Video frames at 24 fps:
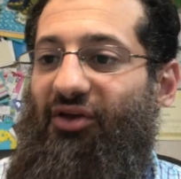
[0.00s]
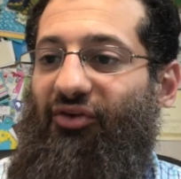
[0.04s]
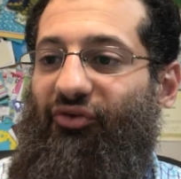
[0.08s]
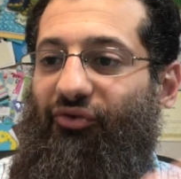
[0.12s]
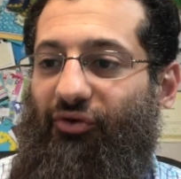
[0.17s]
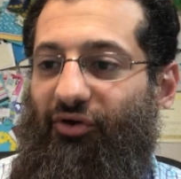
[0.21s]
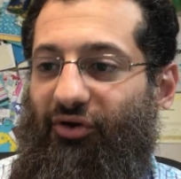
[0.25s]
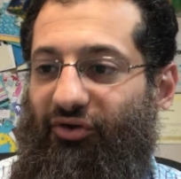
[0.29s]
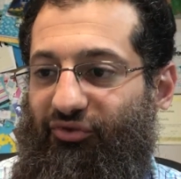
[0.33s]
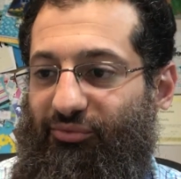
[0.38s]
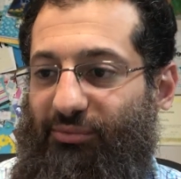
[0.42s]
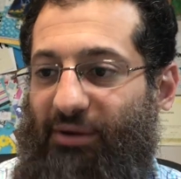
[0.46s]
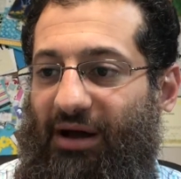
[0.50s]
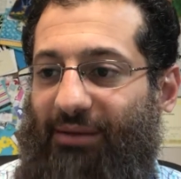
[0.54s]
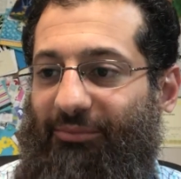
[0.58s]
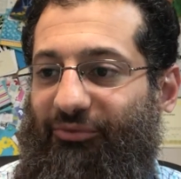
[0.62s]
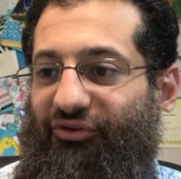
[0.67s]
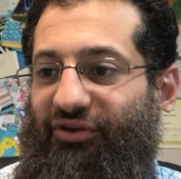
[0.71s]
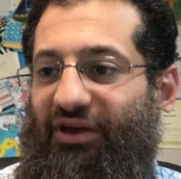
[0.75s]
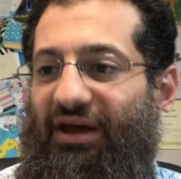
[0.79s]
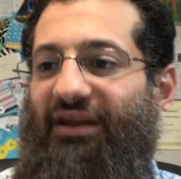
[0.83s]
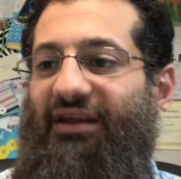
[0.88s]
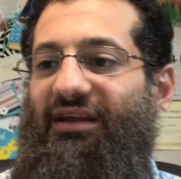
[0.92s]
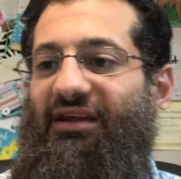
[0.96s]
So his mom
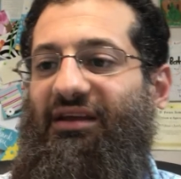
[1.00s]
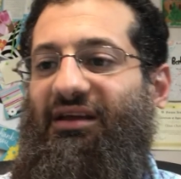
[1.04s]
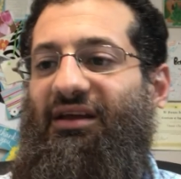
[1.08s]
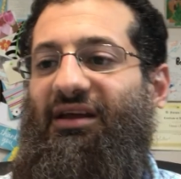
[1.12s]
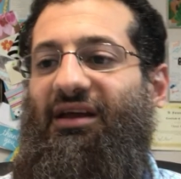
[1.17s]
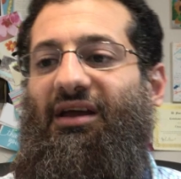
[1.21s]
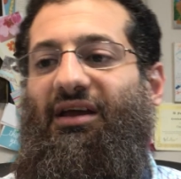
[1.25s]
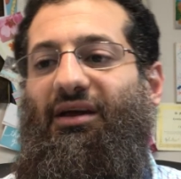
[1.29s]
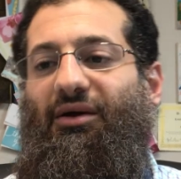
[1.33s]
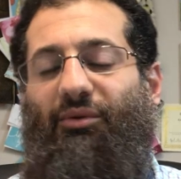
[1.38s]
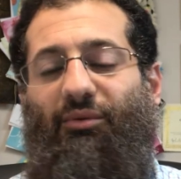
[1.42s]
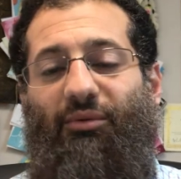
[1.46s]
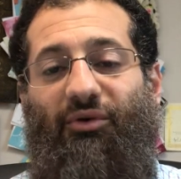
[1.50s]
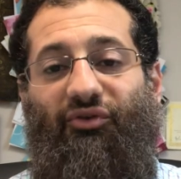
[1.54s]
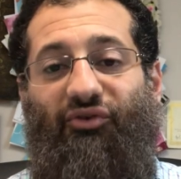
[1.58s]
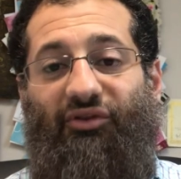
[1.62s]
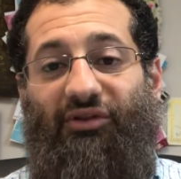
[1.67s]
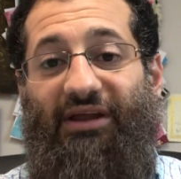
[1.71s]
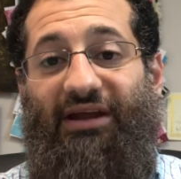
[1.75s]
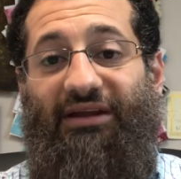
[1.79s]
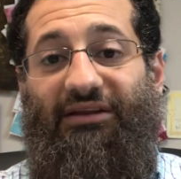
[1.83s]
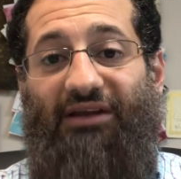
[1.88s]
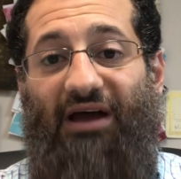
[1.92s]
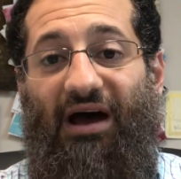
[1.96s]
said he was
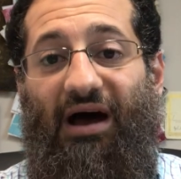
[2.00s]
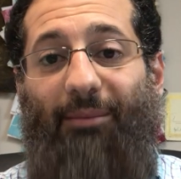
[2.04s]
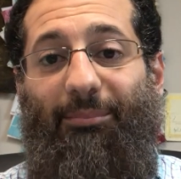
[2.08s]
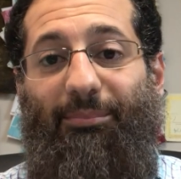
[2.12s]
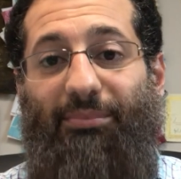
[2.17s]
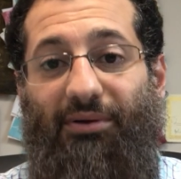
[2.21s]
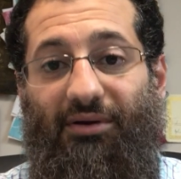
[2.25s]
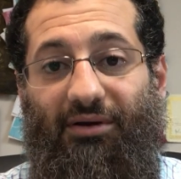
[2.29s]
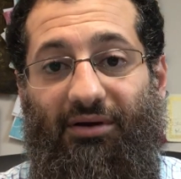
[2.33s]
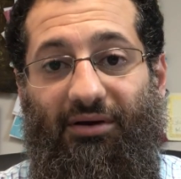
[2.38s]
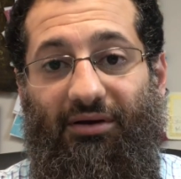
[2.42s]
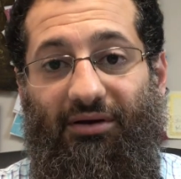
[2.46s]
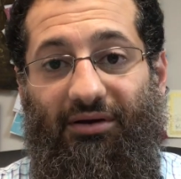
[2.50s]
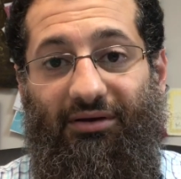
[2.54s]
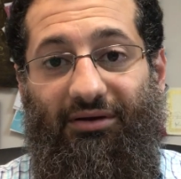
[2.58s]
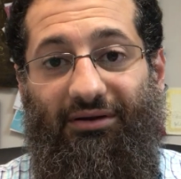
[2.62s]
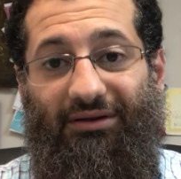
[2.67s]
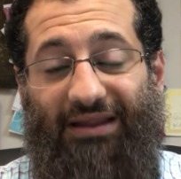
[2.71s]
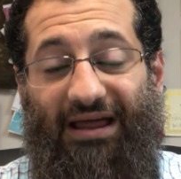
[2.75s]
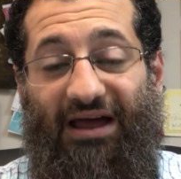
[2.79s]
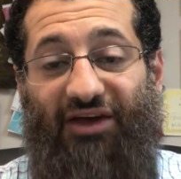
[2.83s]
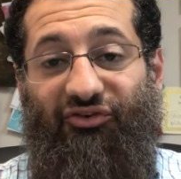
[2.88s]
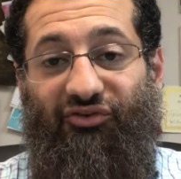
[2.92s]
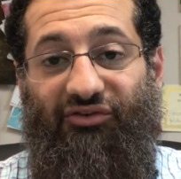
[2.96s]
late up
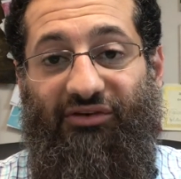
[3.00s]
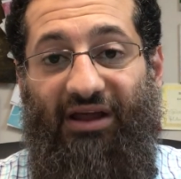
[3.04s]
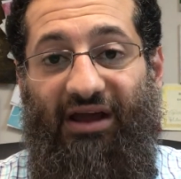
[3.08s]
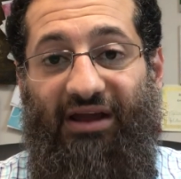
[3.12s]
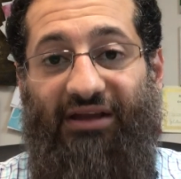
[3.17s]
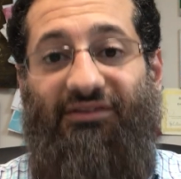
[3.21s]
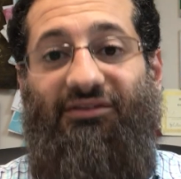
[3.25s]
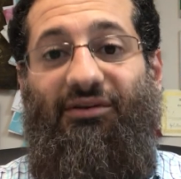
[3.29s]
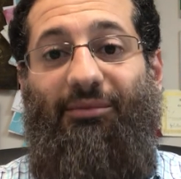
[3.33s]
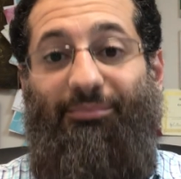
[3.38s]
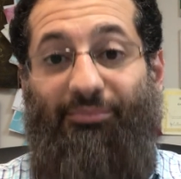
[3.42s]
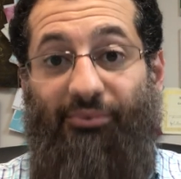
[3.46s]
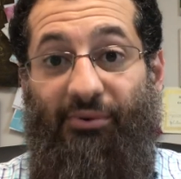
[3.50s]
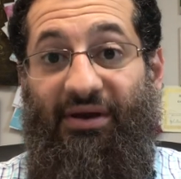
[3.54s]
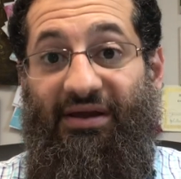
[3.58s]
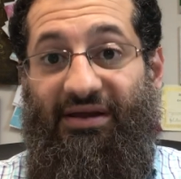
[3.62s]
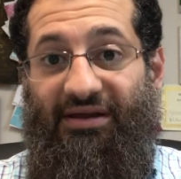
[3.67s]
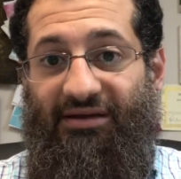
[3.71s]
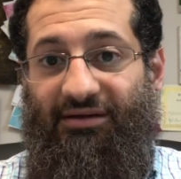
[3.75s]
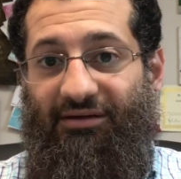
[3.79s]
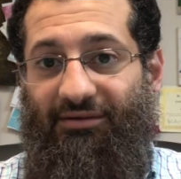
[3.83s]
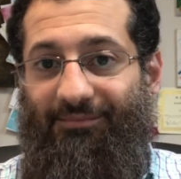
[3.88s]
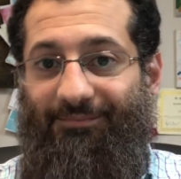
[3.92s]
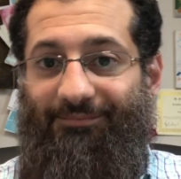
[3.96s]
last night
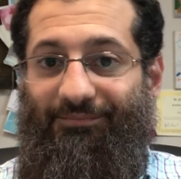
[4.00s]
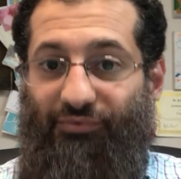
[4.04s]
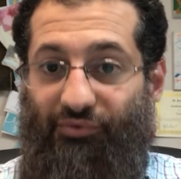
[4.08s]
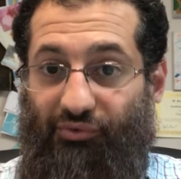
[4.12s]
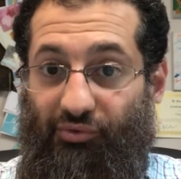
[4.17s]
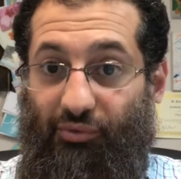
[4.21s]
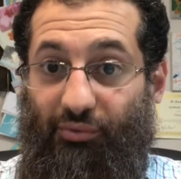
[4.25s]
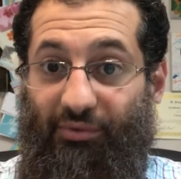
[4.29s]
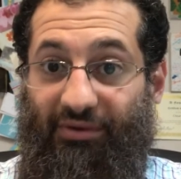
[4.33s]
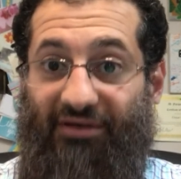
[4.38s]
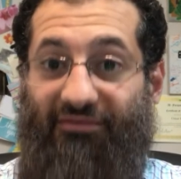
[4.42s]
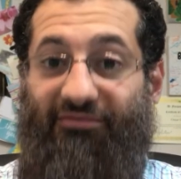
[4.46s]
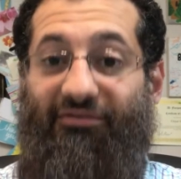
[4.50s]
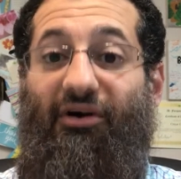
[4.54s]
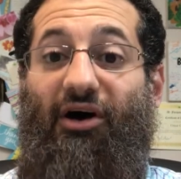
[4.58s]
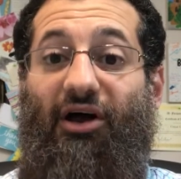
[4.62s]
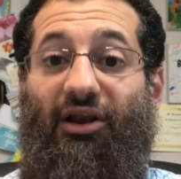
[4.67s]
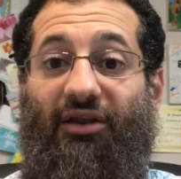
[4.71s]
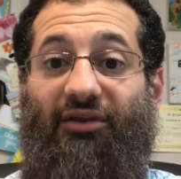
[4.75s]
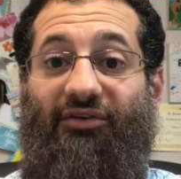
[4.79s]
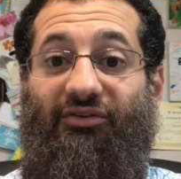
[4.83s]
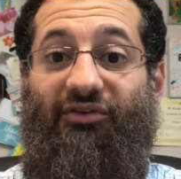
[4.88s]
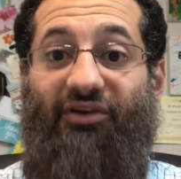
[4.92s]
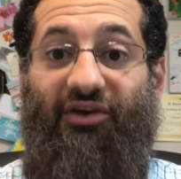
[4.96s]
praying, doing
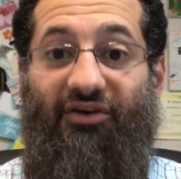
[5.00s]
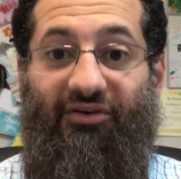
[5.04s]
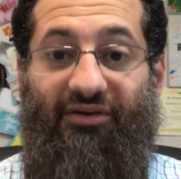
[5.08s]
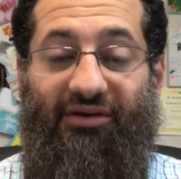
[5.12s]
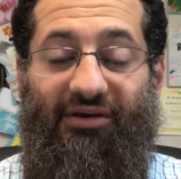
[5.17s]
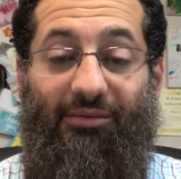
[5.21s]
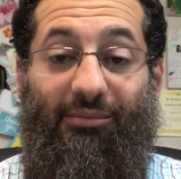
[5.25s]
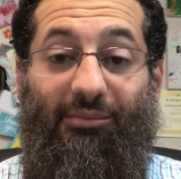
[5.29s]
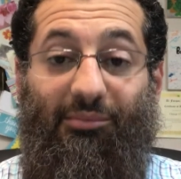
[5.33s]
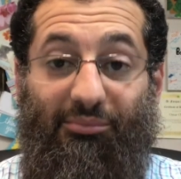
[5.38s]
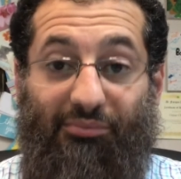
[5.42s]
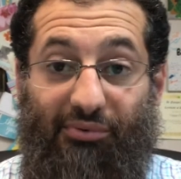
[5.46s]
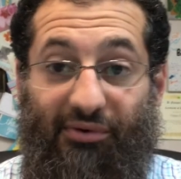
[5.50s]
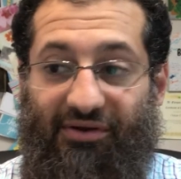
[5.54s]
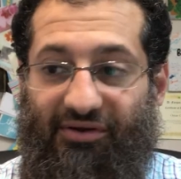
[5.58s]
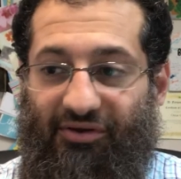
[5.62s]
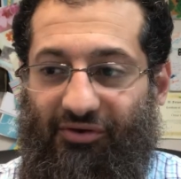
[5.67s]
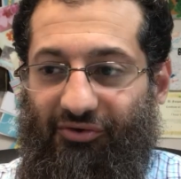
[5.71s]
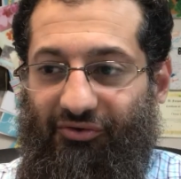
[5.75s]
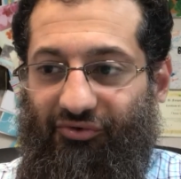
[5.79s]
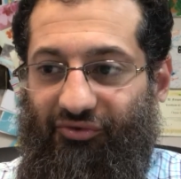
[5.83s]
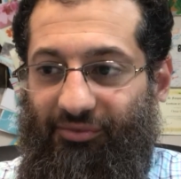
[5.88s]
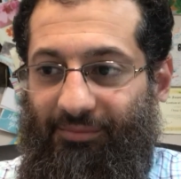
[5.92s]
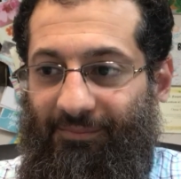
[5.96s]
voluntary
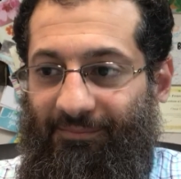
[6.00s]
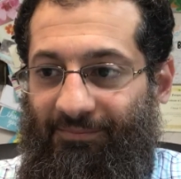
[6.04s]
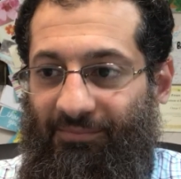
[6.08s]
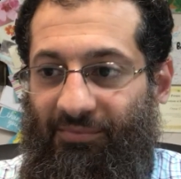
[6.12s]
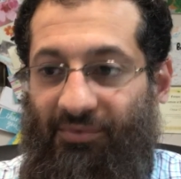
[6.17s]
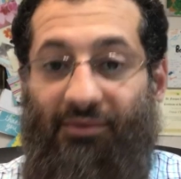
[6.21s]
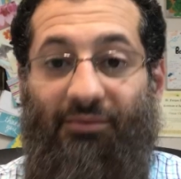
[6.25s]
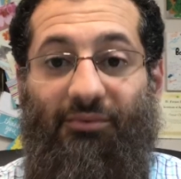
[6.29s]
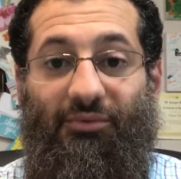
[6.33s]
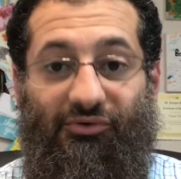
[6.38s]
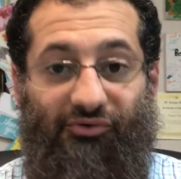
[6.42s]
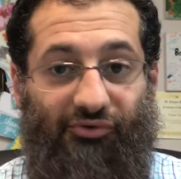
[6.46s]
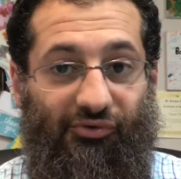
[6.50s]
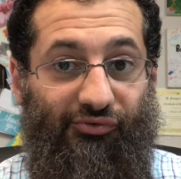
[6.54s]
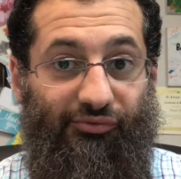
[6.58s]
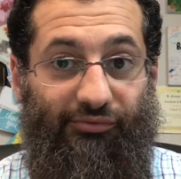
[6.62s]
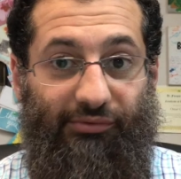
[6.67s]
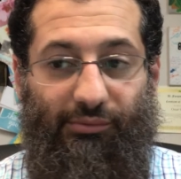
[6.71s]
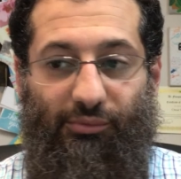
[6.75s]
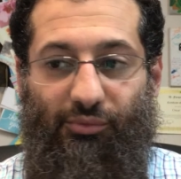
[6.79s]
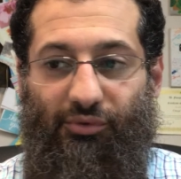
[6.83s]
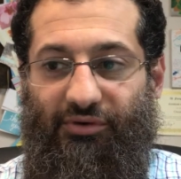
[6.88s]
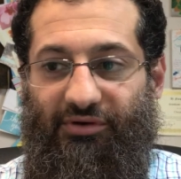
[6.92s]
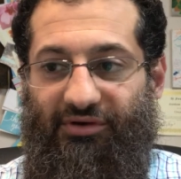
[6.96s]
prayers, which is
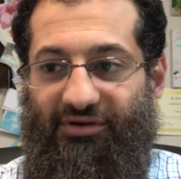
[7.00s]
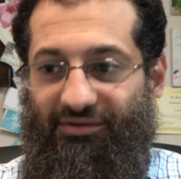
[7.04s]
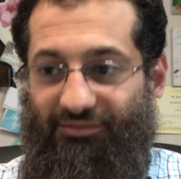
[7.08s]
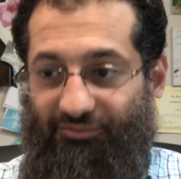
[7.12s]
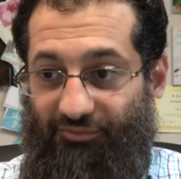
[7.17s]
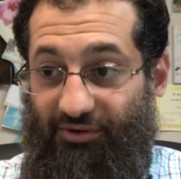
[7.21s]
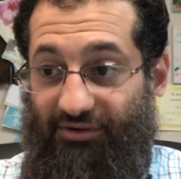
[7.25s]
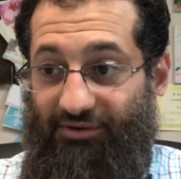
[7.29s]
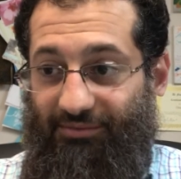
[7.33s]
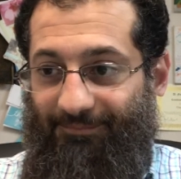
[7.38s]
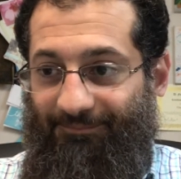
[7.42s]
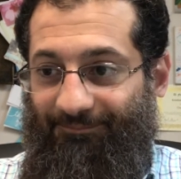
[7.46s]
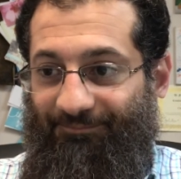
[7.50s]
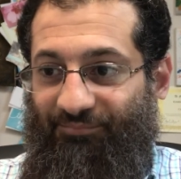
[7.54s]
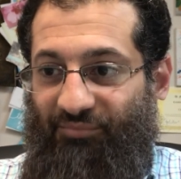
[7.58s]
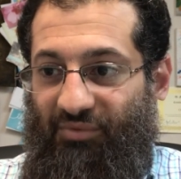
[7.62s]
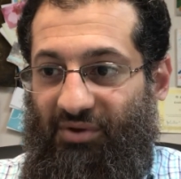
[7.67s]
rewarding, right?